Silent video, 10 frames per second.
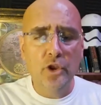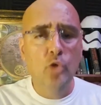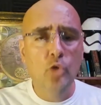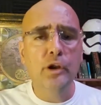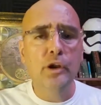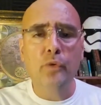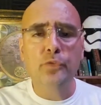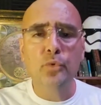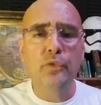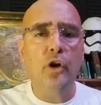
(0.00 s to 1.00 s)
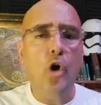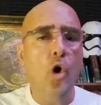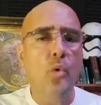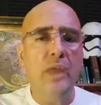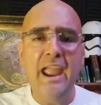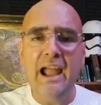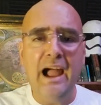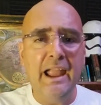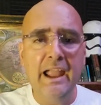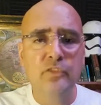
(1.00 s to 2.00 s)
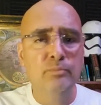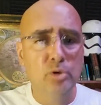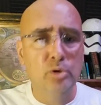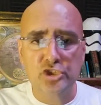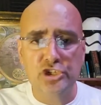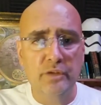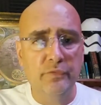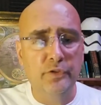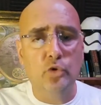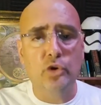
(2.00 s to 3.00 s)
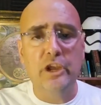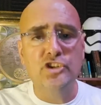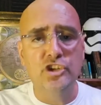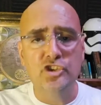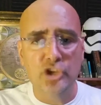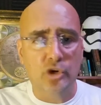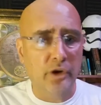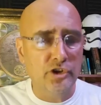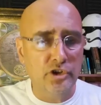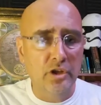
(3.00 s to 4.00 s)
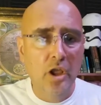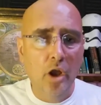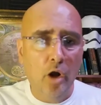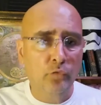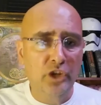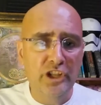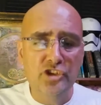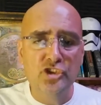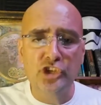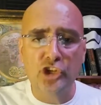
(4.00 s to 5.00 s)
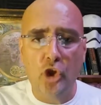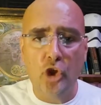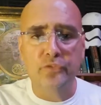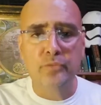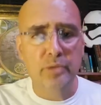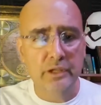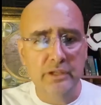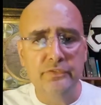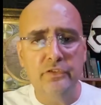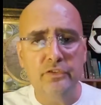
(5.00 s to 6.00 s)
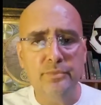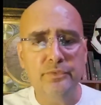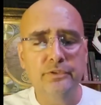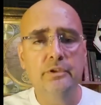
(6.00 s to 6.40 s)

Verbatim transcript: who've been going through their own AIX bullshit of the creation and generation of religions and cults and belief systems.